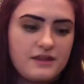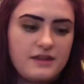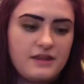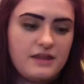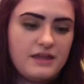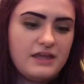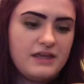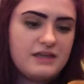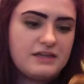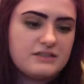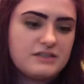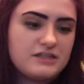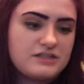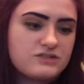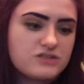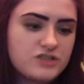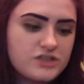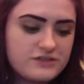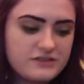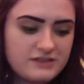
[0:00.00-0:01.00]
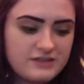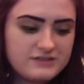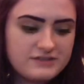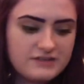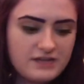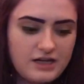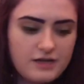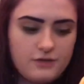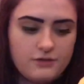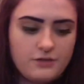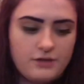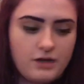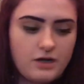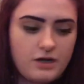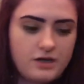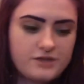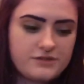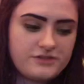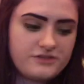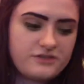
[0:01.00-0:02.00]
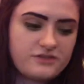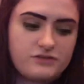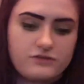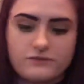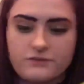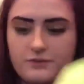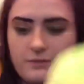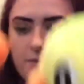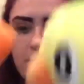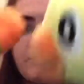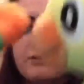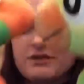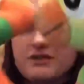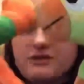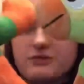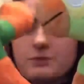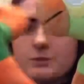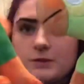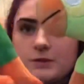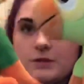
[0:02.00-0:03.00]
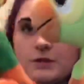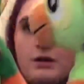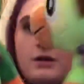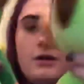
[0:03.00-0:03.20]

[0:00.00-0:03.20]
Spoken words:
It's not a hard decision for me with this one